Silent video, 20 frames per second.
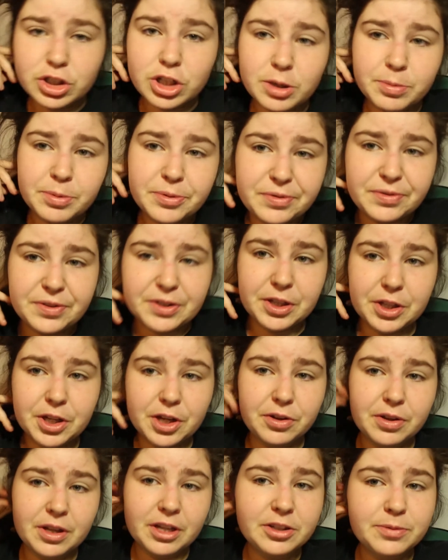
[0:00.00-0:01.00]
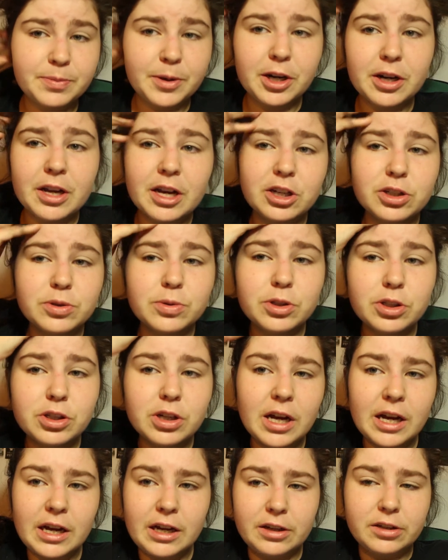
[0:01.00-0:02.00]
job if he can go there smart
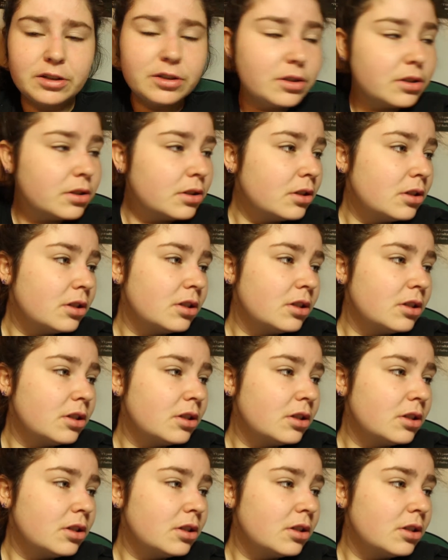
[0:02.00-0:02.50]
casual. And